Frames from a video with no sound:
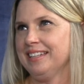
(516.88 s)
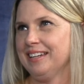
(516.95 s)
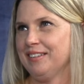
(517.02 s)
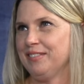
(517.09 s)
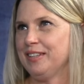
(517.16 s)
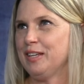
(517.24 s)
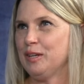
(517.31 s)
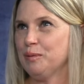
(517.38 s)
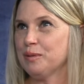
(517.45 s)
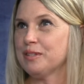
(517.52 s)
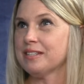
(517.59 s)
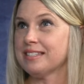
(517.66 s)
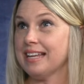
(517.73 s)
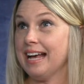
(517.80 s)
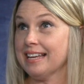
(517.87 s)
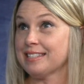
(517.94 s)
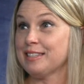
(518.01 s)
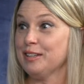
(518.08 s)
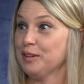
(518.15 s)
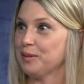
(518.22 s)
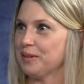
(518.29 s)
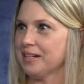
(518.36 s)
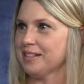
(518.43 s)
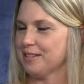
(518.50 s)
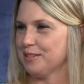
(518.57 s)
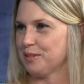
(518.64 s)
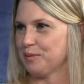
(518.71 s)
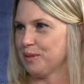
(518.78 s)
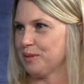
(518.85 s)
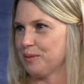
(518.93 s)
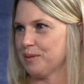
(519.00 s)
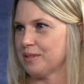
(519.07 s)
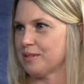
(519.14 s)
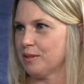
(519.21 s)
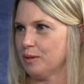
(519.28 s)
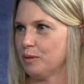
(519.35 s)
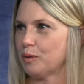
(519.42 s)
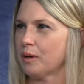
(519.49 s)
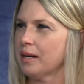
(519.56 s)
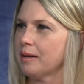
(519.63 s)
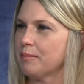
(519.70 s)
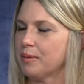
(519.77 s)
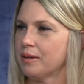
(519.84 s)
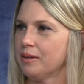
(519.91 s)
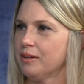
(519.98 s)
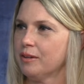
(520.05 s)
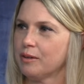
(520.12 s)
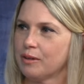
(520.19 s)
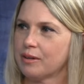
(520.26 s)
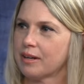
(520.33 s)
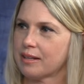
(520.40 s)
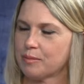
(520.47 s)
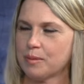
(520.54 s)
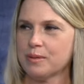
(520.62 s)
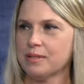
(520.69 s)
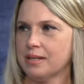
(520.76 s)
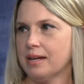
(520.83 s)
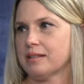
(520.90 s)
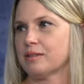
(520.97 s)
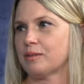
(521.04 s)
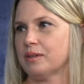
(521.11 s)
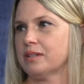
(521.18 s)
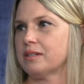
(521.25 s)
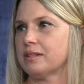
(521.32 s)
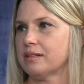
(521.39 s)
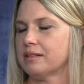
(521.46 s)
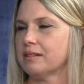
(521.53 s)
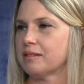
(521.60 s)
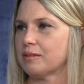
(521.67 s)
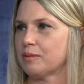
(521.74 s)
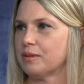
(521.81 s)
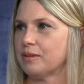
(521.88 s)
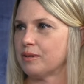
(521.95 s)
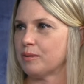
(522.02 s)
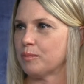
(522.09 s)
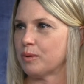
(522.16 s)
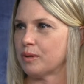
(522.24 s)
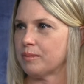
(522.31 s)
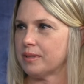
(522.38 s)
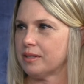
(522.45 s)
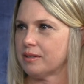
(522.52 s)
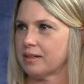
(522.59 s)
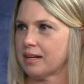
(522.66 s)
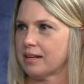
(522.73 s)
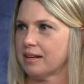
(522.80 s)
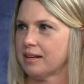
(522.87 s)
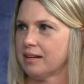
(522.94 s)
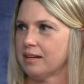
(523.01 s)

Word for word: I mean, he was just asking questions which was so great. But you know, you're not supposed to ask questions yeah. when you're a Mormon. You're not.